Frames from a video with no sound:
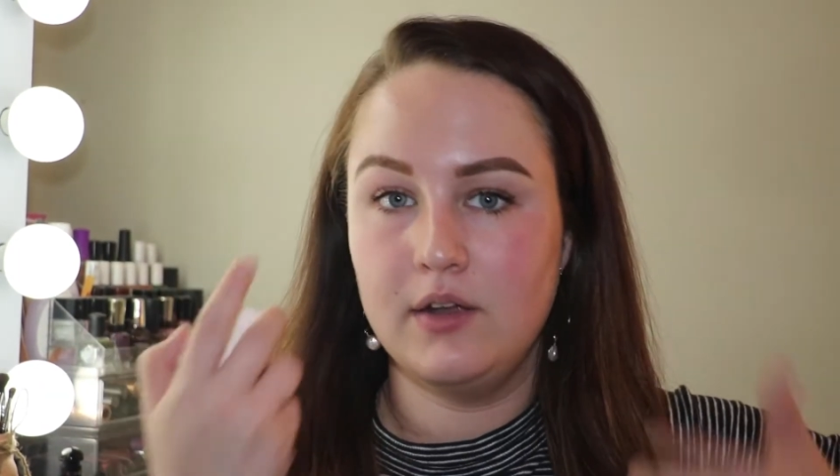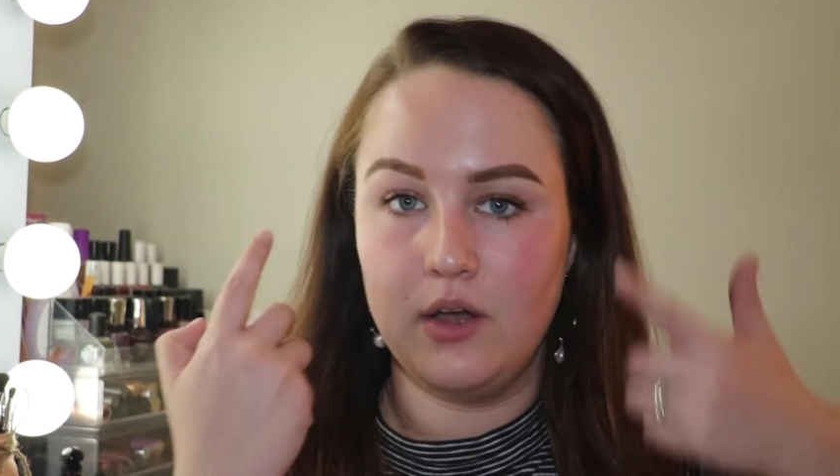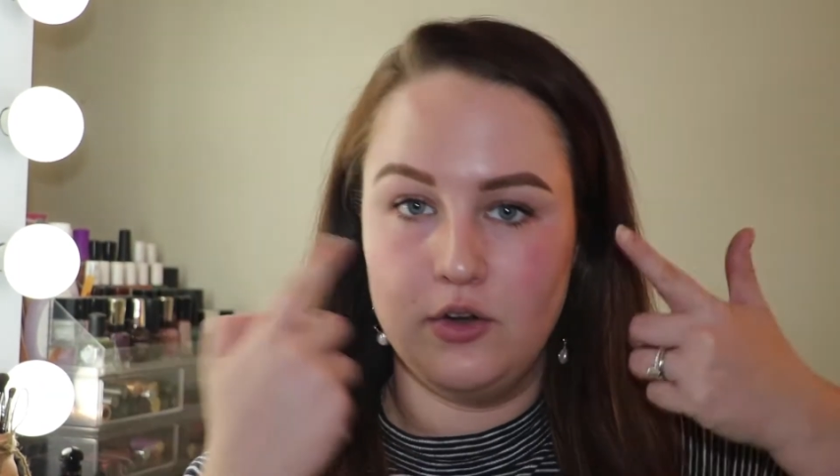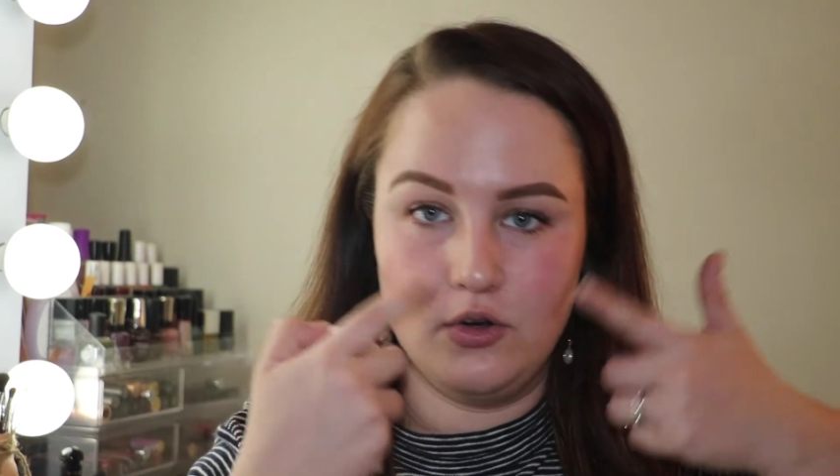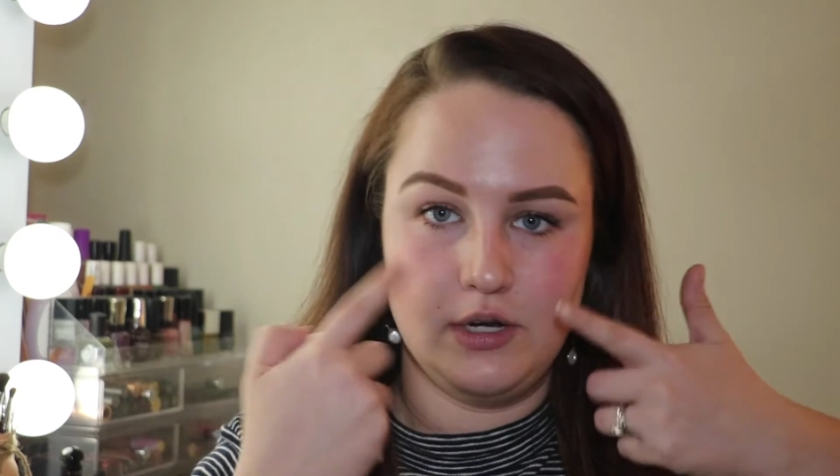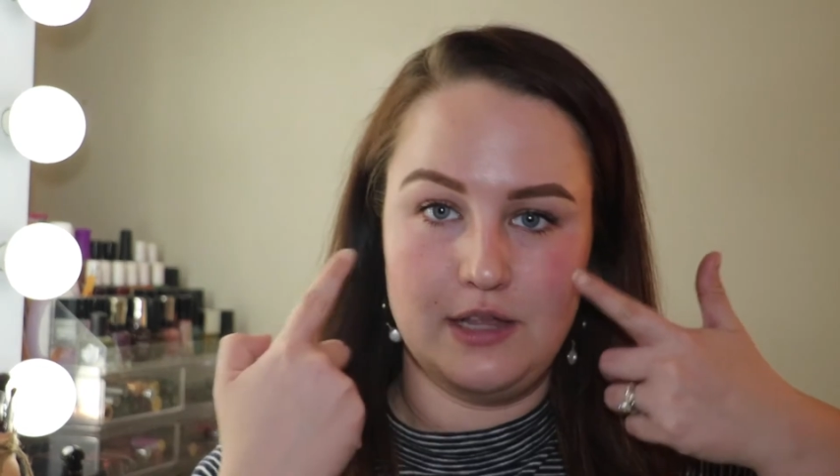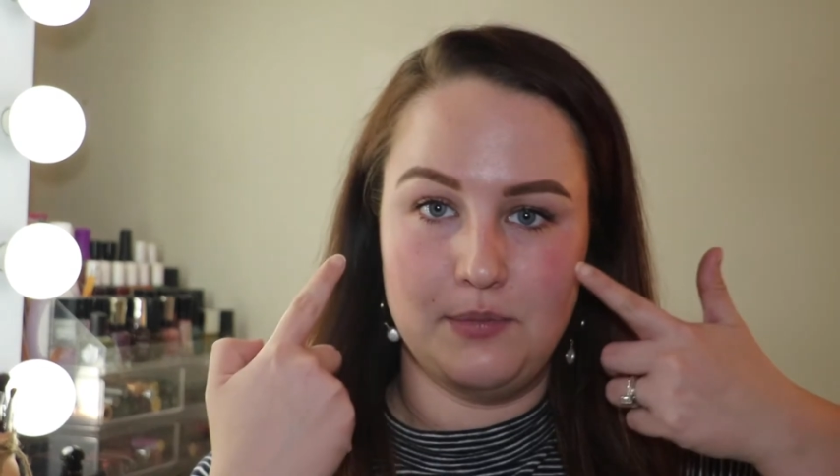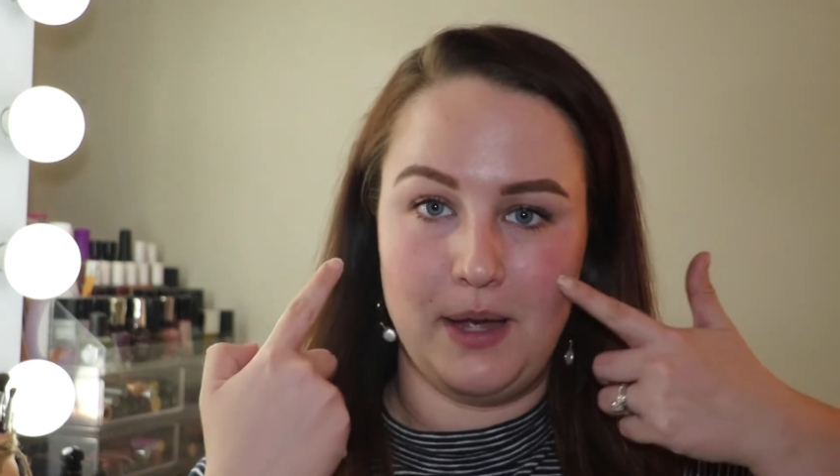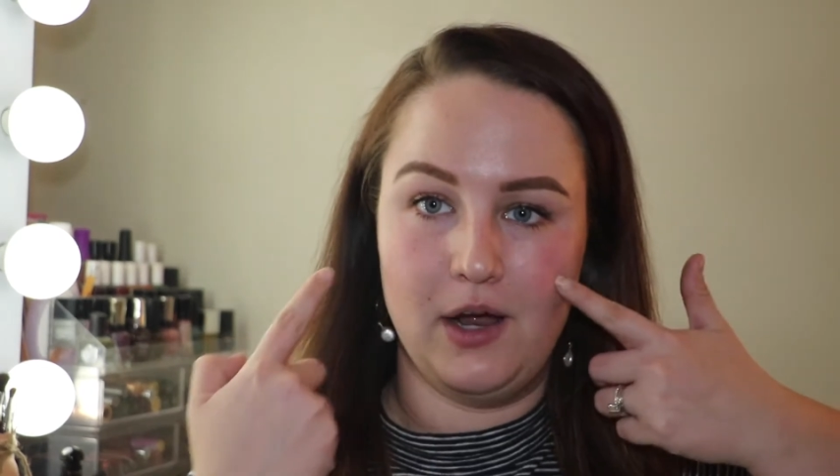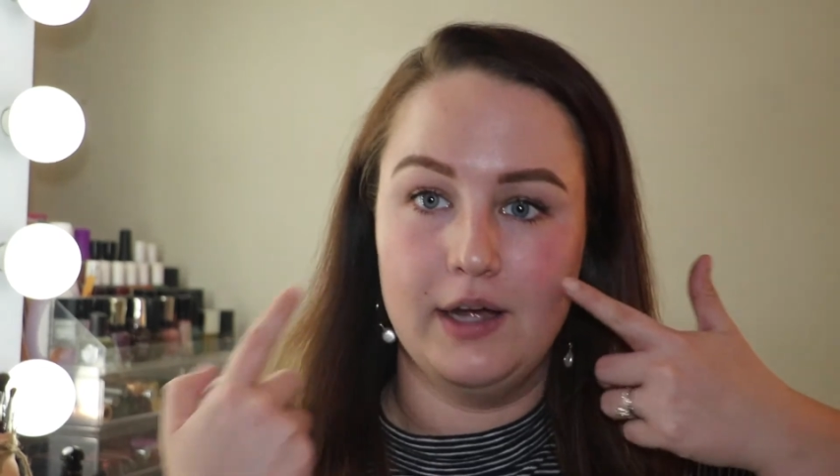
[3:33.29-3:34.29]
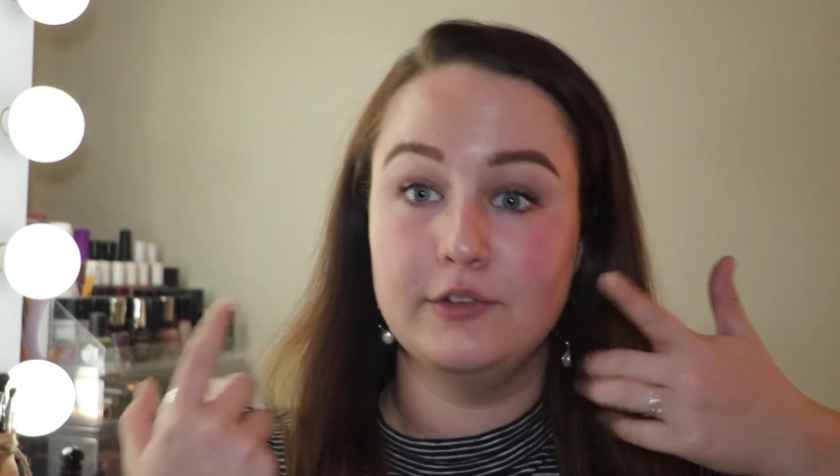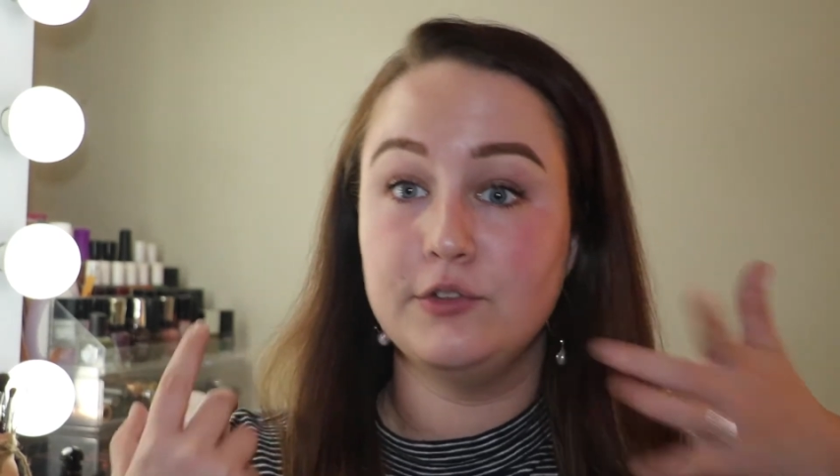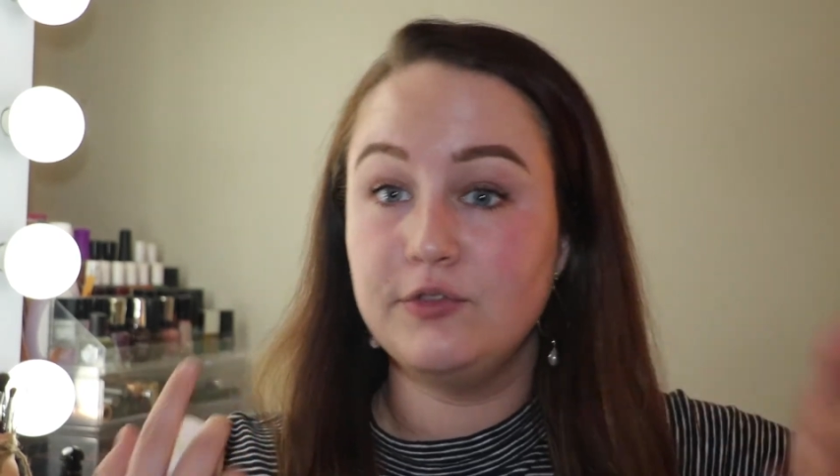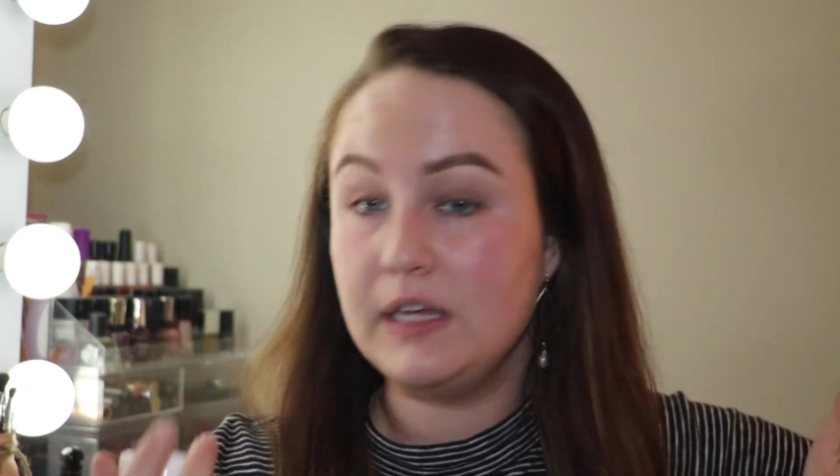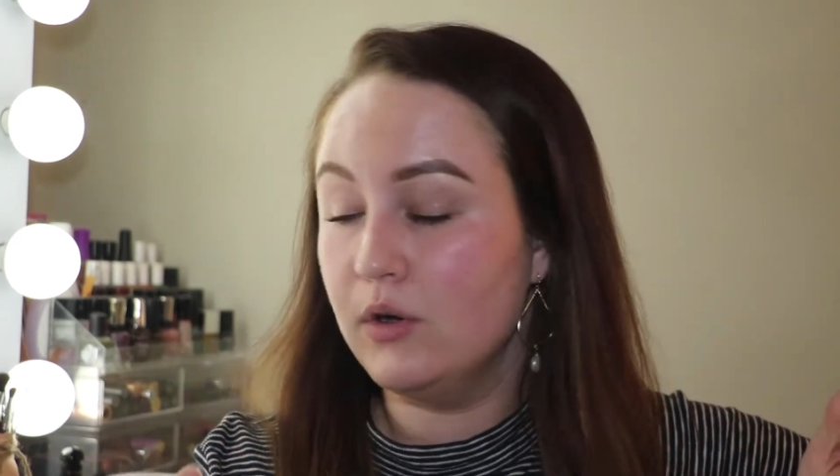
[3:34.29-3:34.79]
underneath my eyes
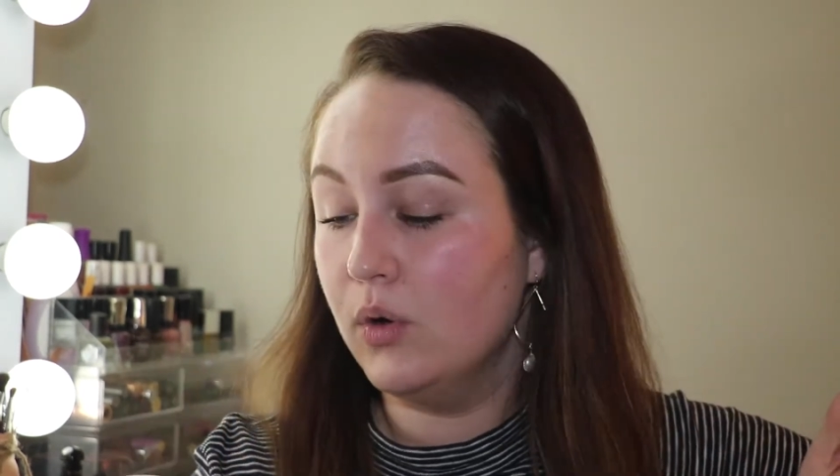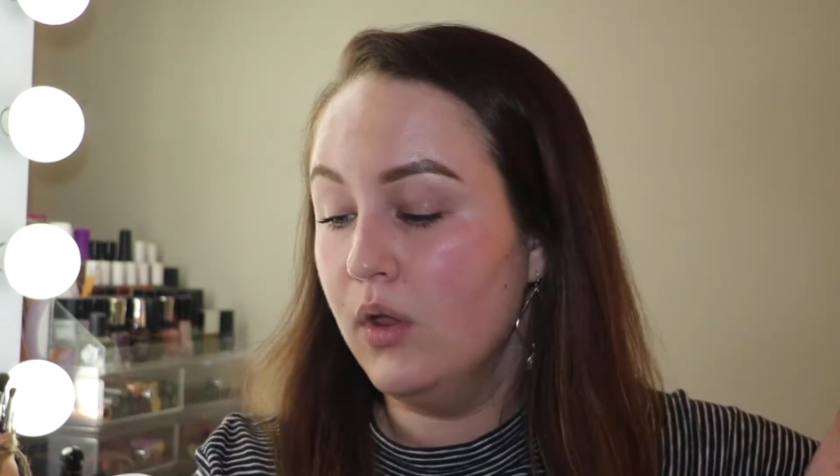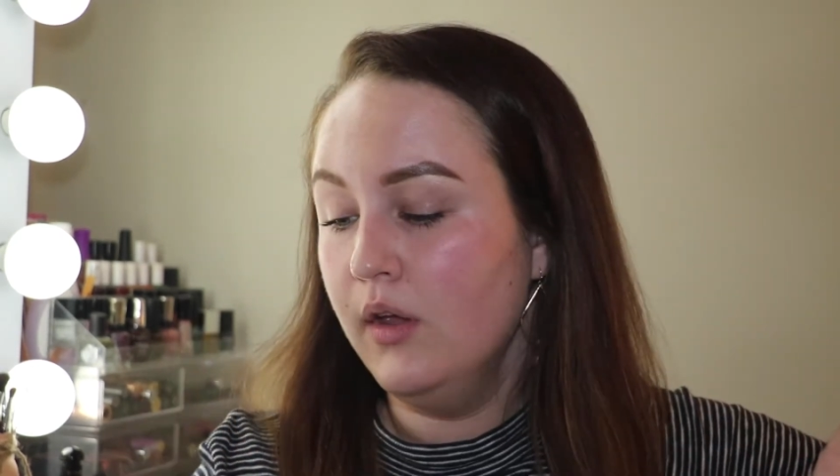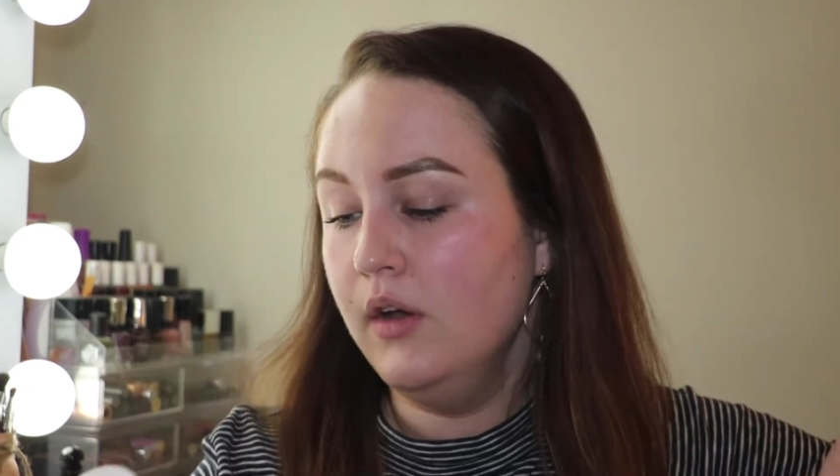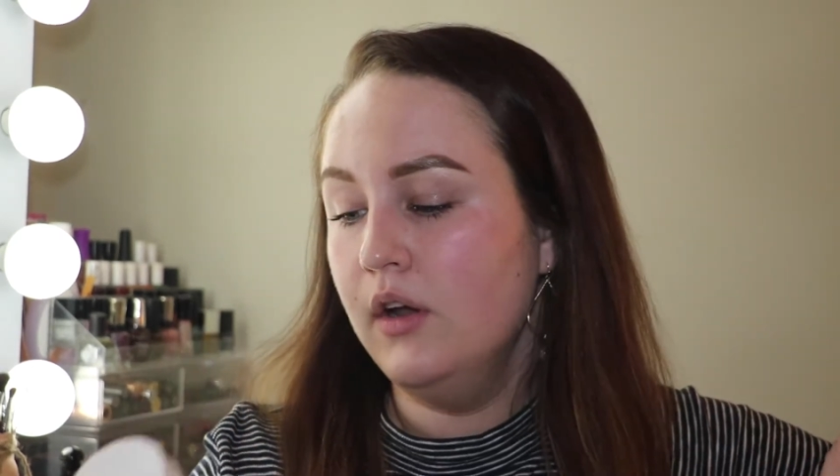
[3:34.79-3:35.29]
feel,